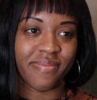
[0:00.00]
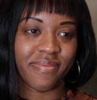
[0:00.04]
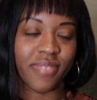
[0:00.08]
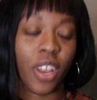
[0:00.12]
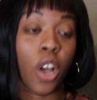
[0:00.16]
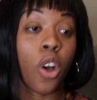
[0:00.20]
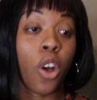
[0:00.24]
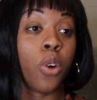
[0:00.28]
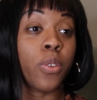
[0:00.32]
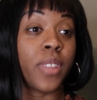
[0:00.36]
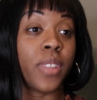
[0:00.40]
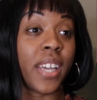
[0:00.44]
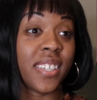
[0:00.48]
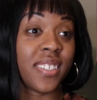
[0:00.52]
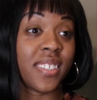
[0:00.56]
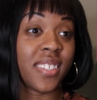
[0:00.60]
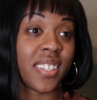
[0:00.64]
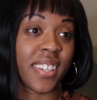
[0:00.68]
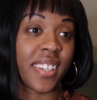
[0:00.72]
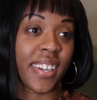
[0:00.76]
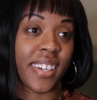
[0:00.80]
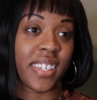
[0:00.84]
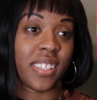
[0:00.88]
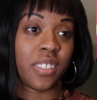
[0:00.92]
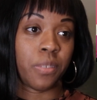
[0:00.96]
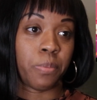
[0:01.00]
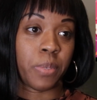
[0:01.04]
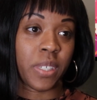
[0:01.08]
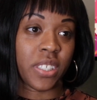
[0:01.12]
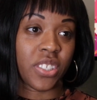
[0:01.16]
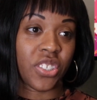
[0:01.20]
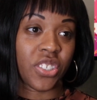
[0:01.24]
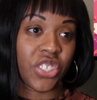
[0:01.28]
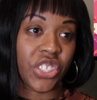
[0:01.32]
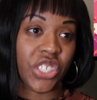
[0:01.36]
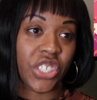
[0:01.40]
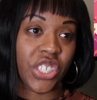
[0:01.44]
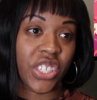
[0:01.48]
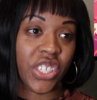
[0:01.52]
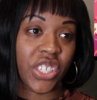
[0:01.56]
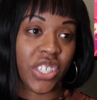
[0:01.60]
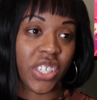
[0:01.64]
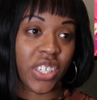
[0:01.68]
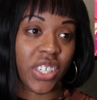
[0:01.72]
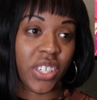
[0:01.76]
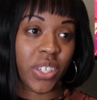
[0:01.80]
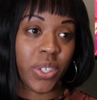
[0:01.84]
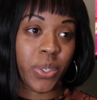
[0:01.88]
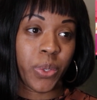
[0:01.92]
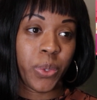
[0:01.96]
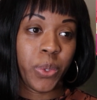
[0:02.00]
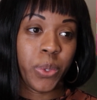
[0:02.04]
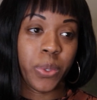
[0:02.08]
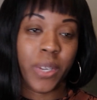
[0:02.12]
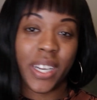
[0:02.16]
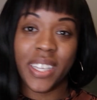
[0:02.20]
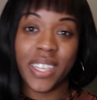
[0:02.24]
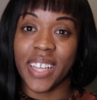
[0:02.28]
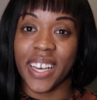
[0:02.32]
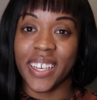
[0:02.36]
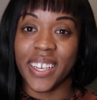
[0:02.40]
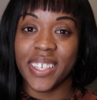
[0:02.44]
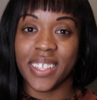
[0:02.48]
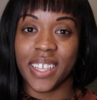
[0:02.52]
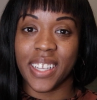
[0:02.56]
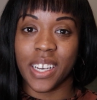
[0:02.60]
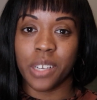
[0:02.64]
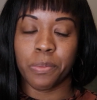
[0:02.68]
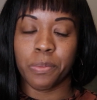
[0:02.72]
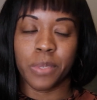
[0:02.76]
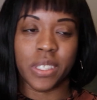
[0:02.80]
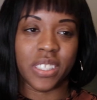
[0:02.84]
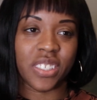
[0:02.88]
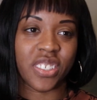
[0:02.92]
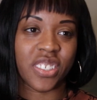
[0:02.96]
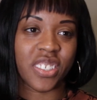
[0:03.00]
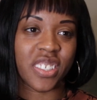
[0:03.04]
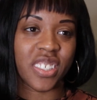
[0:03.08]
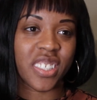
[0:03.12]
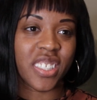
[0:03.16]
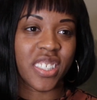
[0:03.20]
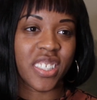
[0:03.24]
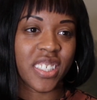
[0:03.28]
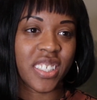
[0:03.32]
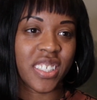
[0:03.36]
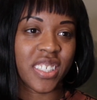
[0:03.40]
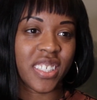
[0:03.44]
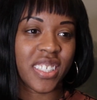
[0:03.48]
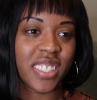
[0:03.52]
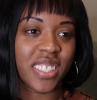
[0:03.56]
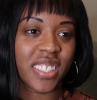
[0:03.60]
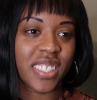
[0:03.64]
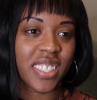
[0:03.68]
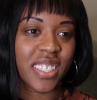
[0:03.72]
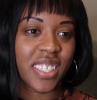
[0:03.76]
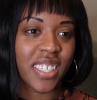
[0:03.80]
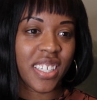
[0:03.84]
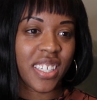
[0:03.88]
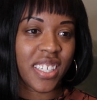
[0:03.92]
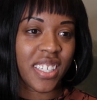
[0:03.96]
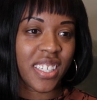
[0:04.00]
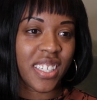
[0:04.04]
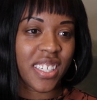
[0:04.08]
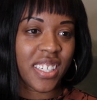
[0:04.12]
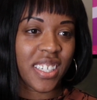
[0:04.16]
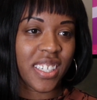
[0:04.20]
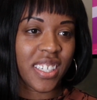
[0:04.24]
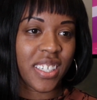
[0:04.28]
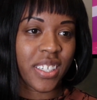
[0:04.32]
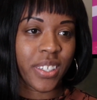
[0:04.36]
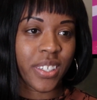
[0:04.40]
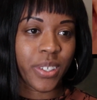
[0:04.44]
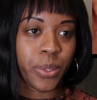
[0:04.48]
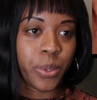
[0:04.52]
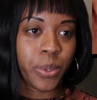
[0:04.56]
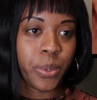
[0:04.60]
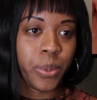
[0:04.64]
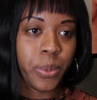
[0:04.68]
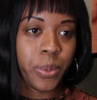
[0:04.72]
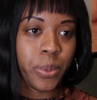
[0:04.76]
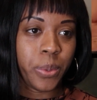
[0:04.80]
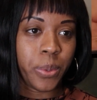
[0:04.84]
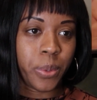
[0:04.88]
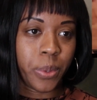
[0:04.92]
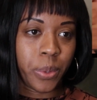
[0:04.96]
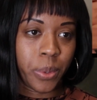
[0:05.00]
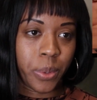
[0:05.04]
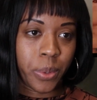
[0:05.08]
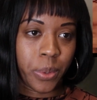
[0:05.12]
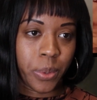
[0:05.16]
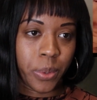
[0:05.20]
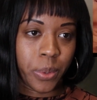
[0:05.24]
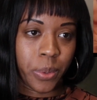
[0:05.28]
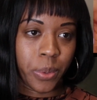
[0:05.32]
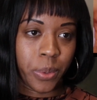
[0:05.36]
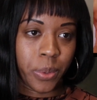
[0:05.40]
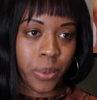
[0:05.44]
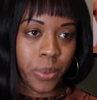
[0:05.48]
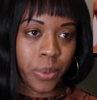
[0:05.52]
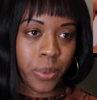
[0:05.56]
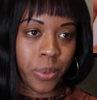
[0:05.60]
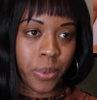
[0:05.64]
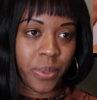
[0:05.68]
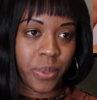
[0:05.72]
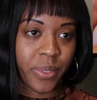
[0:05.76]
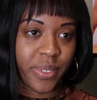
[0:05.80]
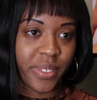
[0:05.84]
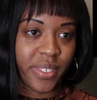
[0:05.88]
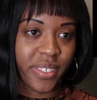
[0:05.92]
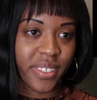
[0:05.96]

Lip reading: Oh, that's a nice picture. Ooh, I like that picture. Ooh.